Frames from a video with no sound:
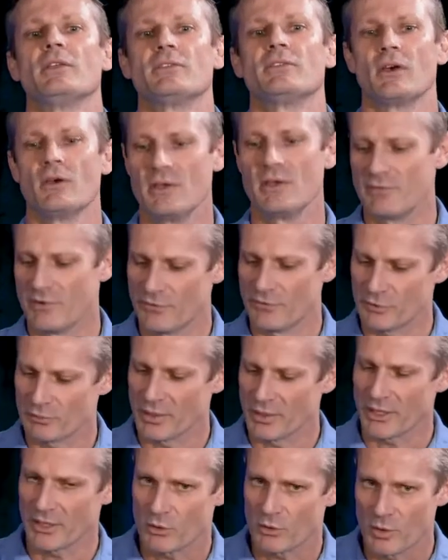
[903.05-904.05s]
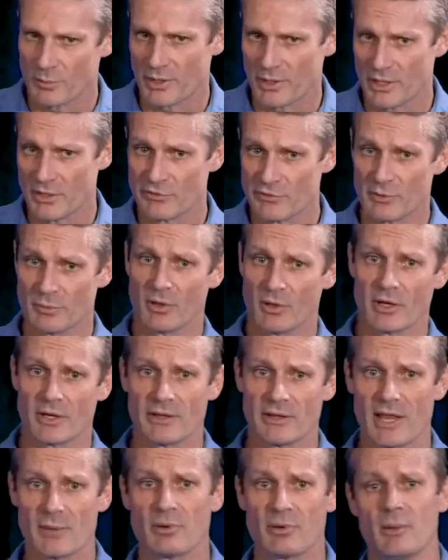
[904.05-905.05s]
So even if it's plug-in equipment that you've supplied
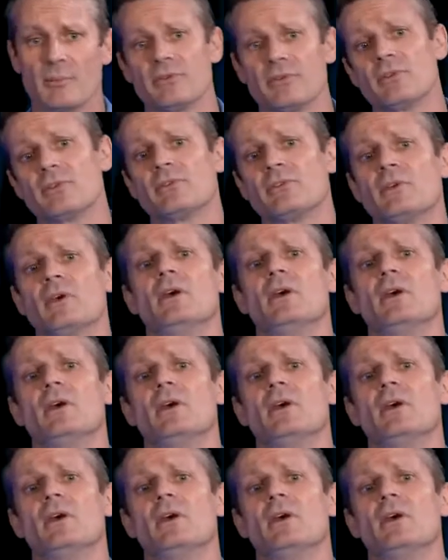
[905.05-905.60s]
to their premises,